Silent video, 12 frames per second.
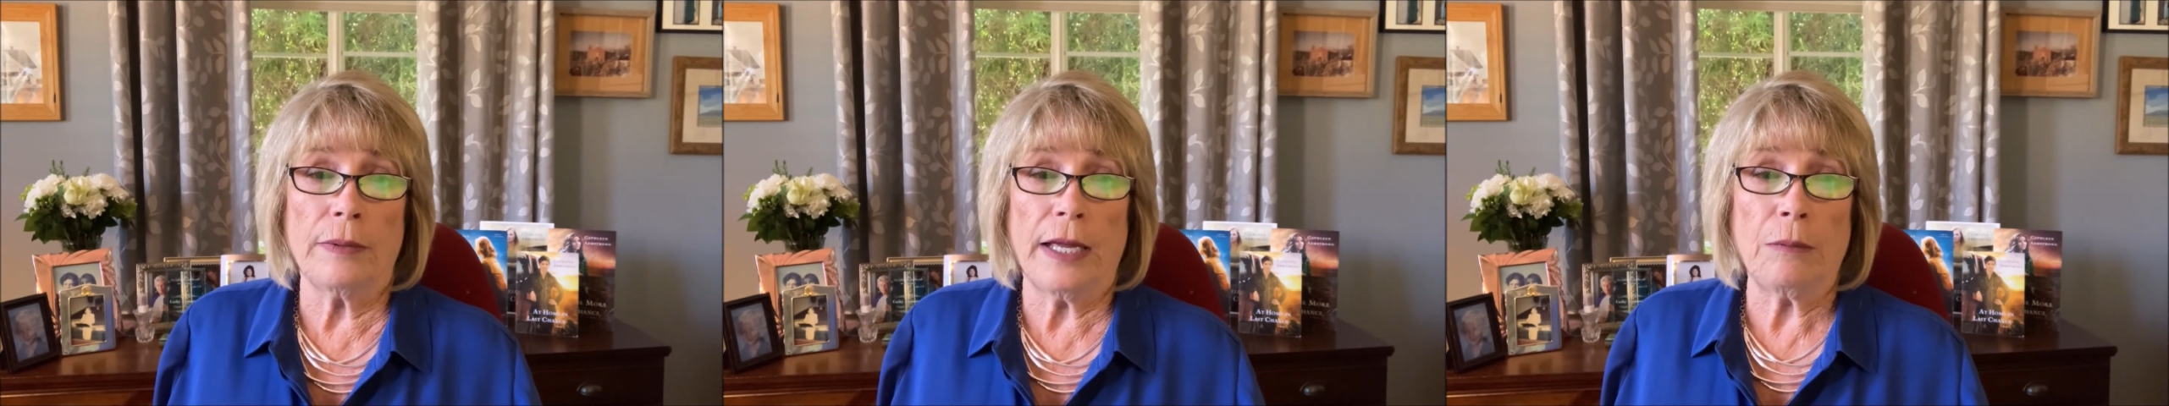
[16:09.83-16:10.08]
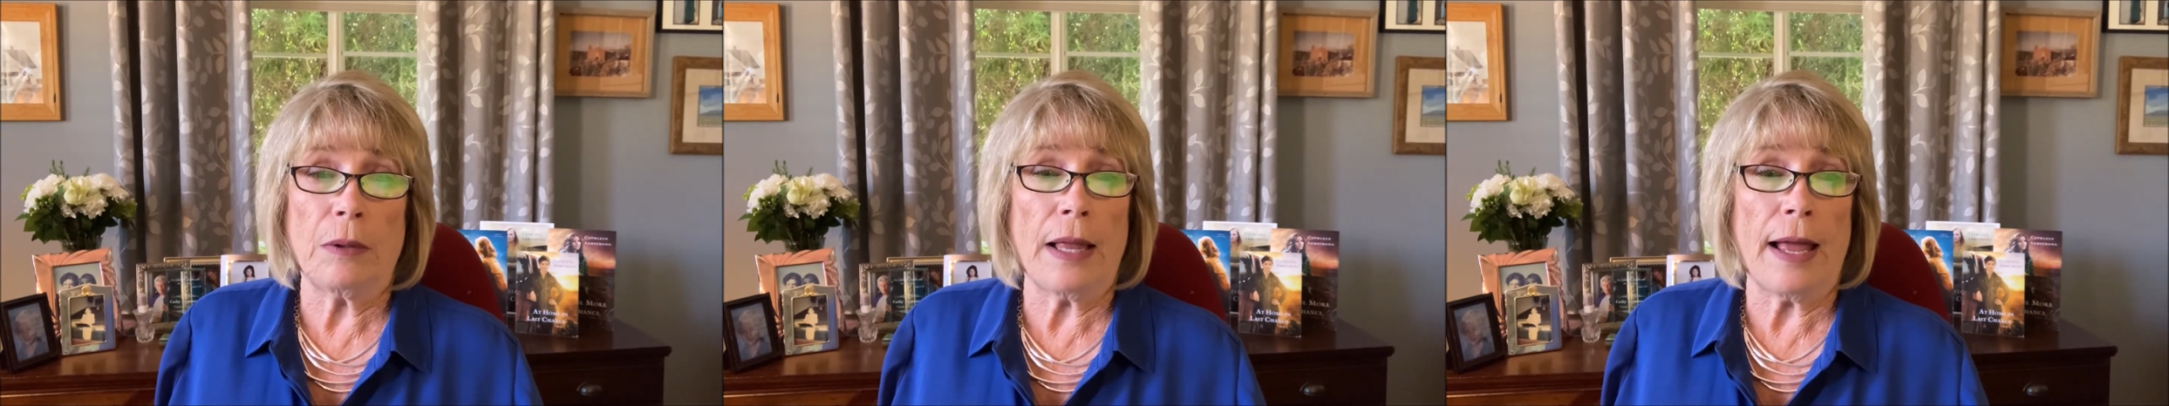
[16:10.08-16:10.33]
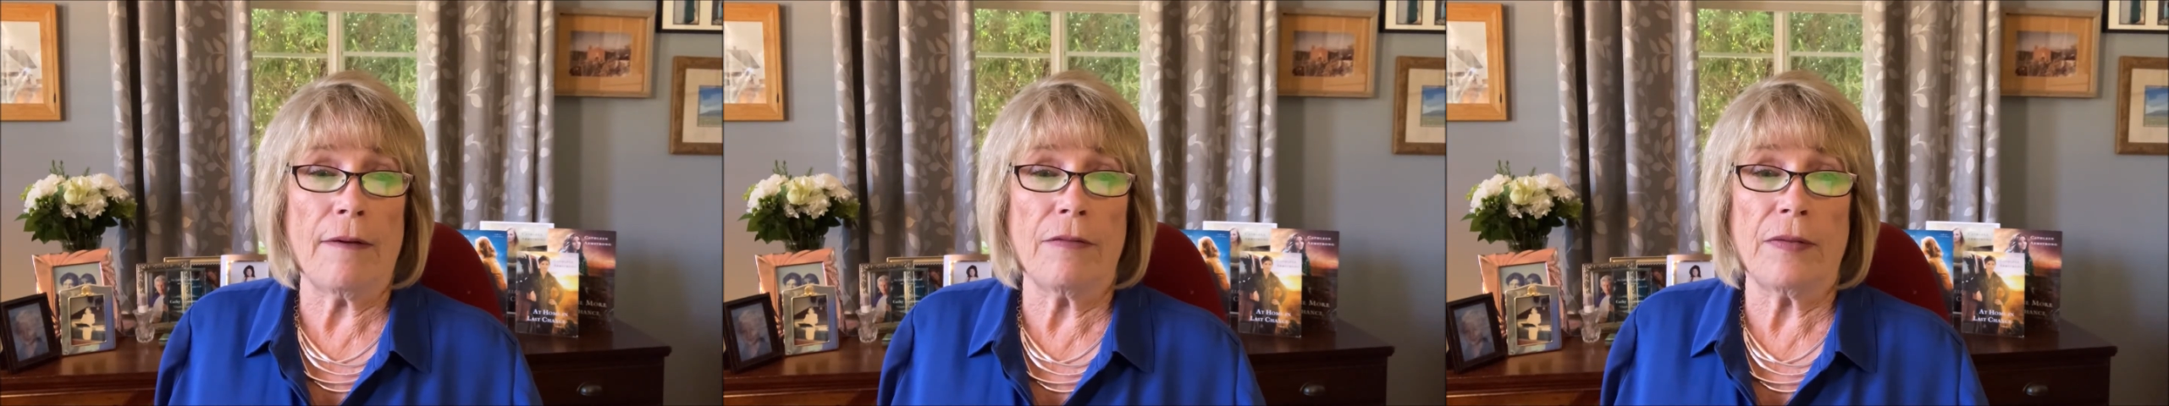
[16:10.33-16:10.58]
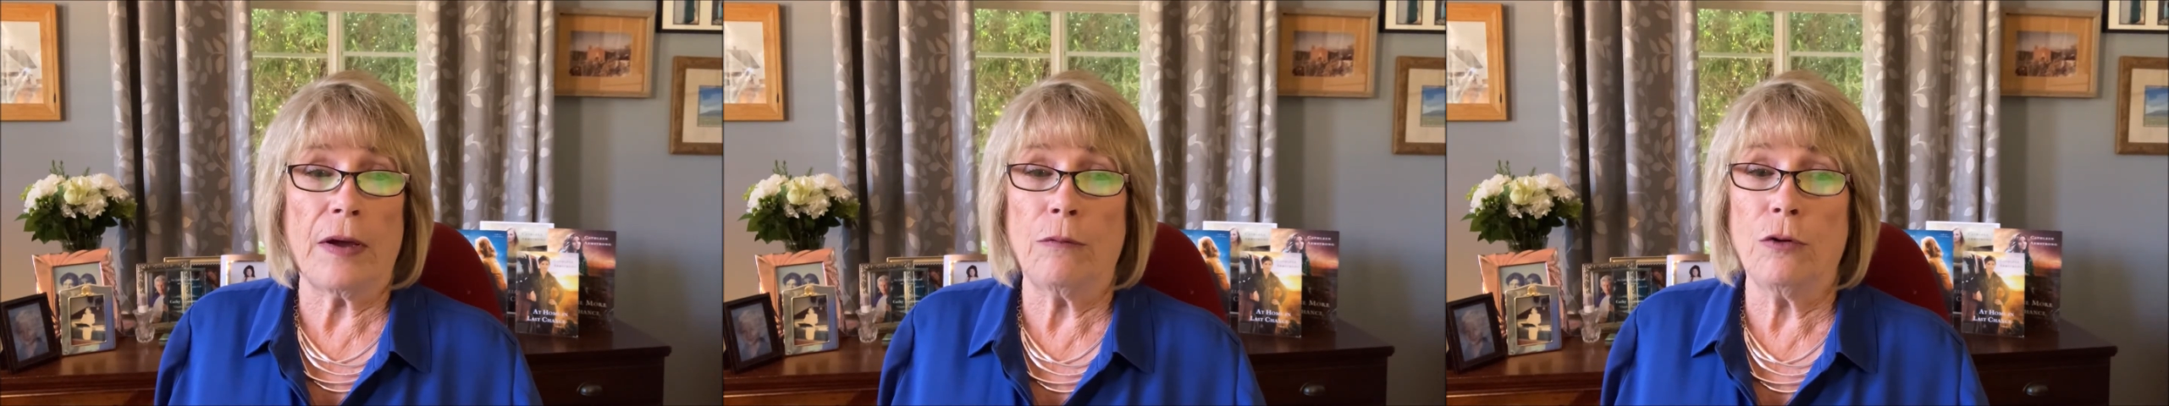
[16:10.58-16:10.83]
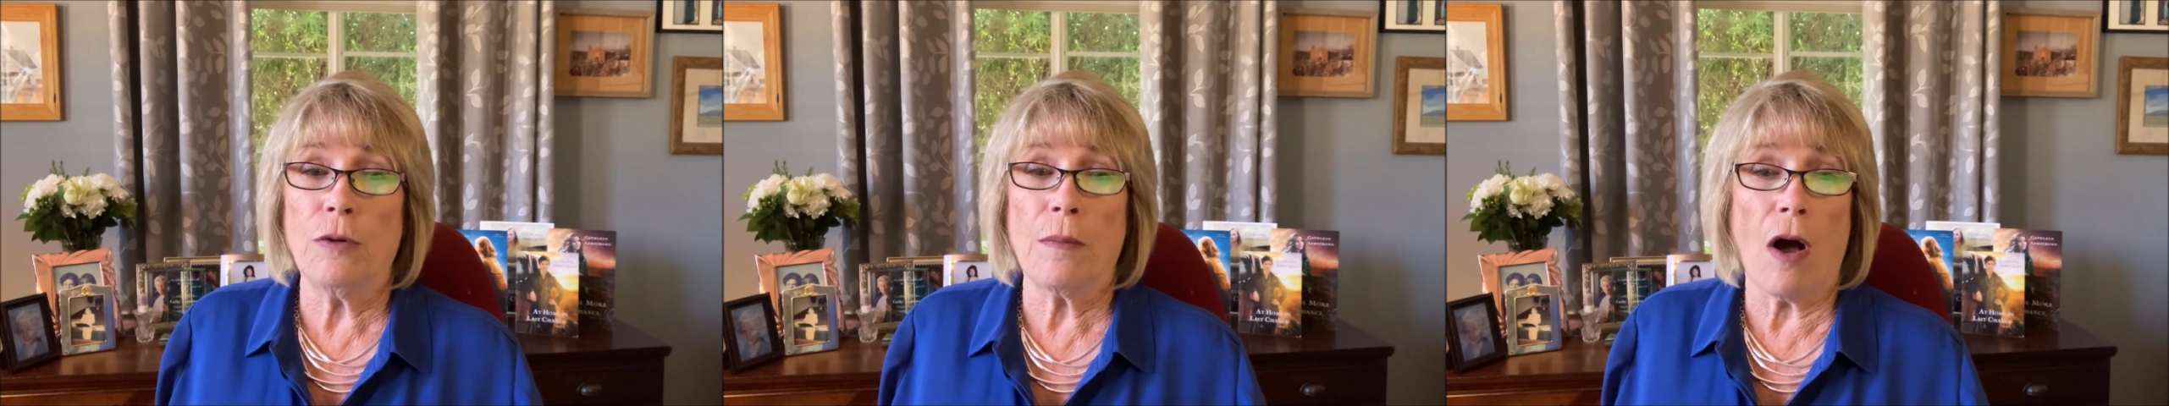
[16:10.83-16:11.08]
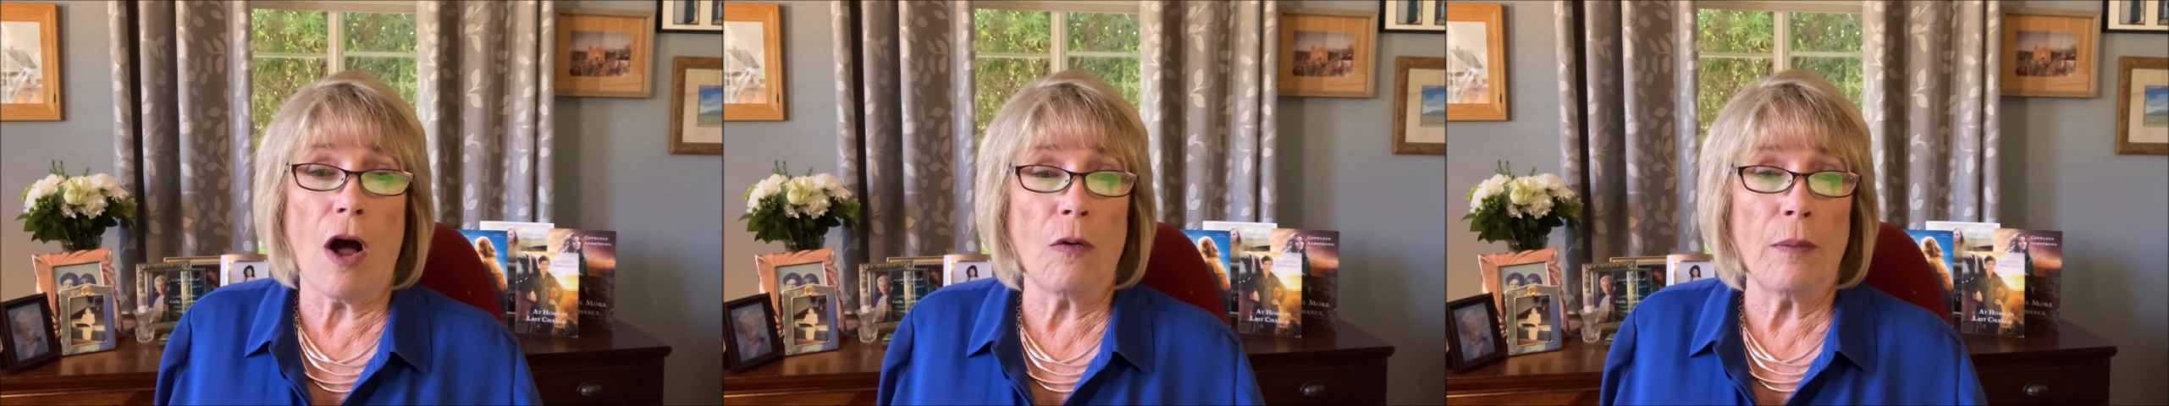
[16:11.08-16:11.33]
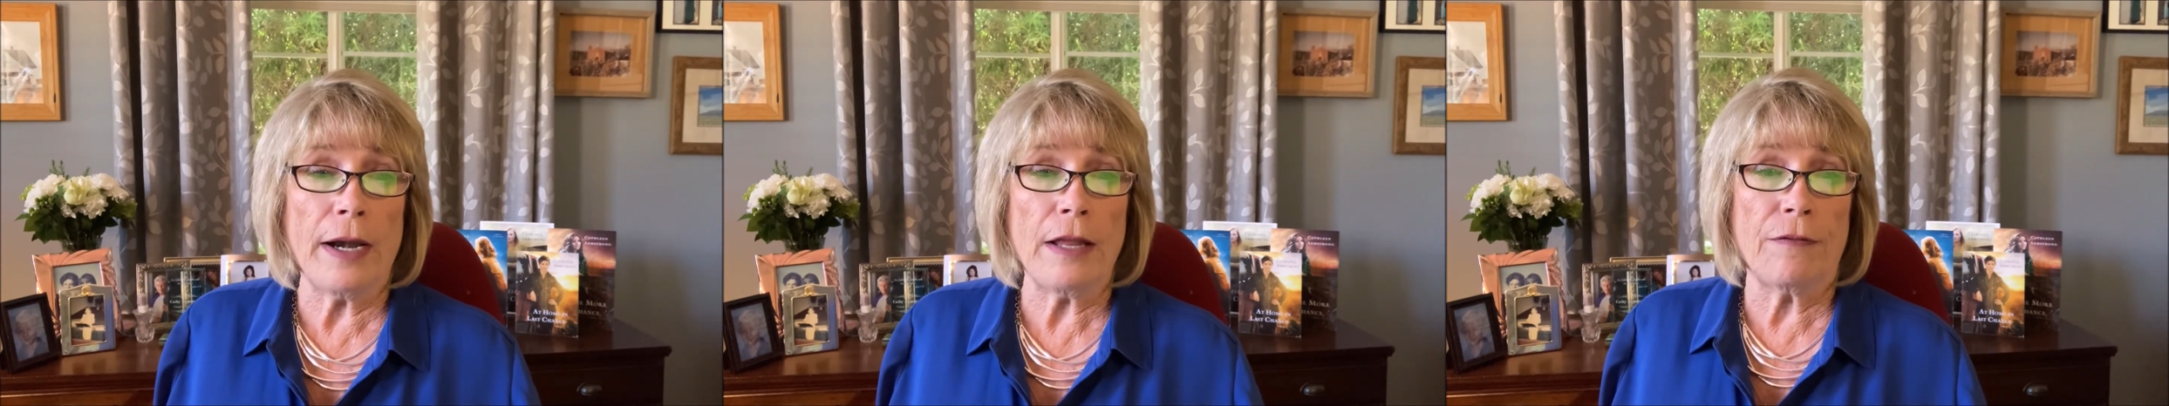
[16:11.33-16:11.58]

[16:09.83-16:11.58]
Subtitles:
and we'll have a room all ready